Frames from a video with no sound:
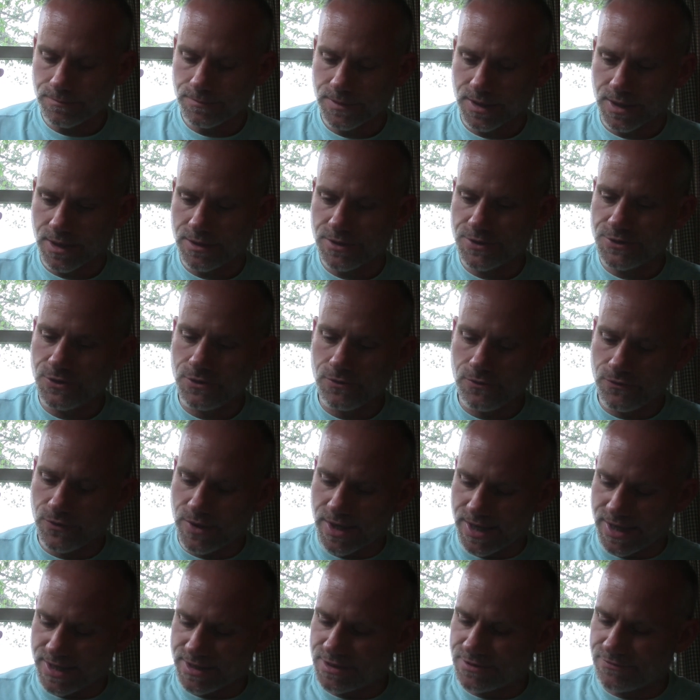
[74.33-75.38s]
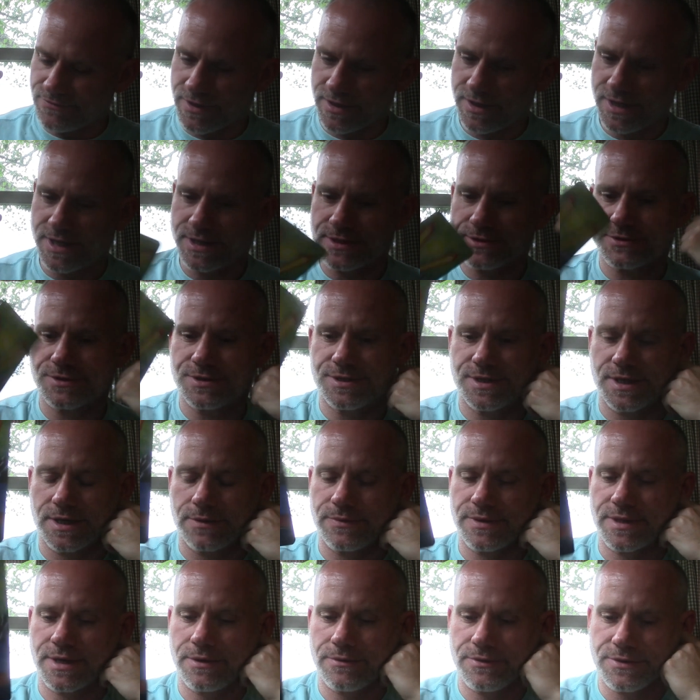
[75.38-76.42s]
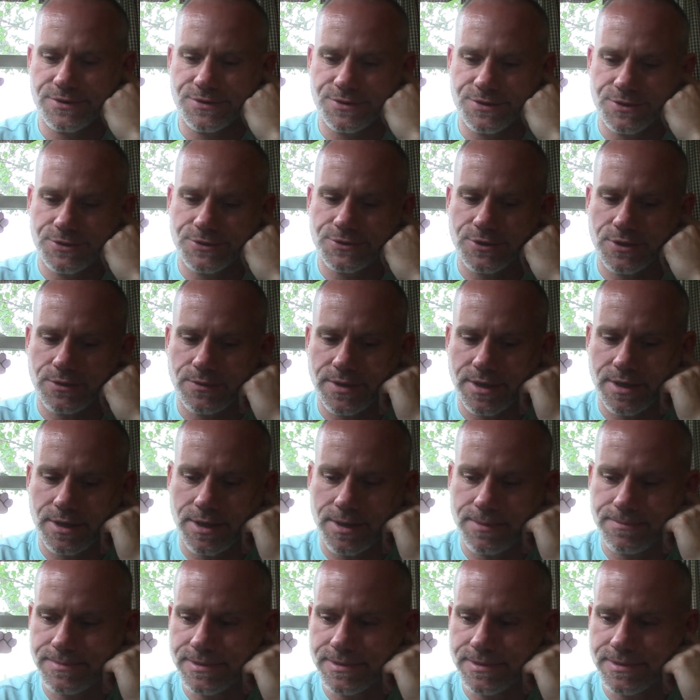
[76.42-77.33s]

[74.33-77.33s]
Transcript: The Two of Wands, very interesting with how this is showing up.